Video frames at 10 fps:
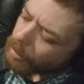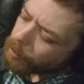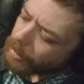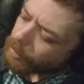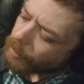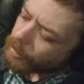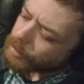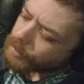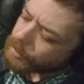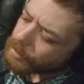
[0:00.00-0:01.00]
micro
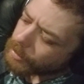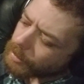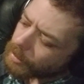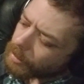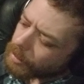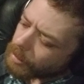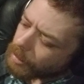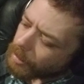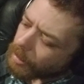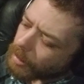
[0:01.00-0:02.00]
SD,
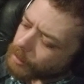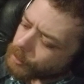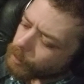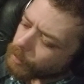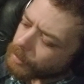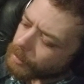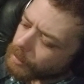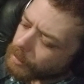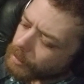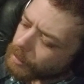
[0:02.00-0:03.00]

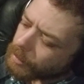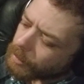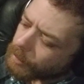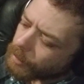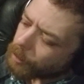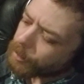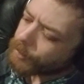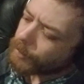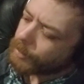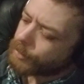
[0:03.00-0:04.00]
sweet, up to
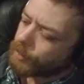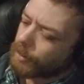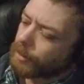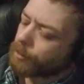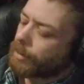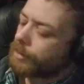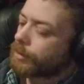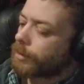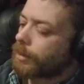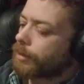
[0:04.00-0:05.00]
32 gigabytes.
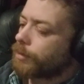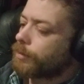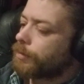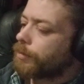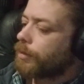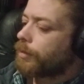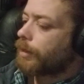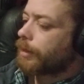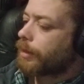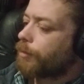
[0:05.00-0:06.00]
Okay, cool.
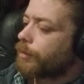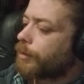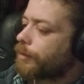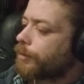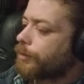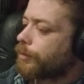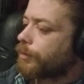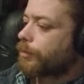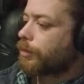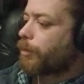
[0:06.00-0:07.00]
I got one of those,
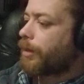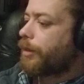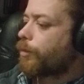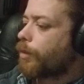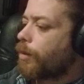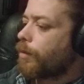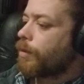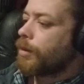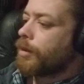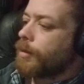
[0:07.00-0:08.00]
so I'm ready to roll.
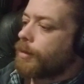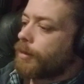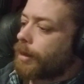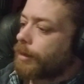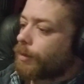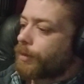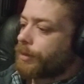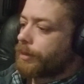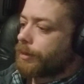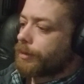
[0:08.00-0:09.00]
I go
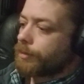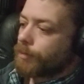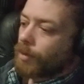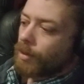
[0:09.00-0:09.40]
on here.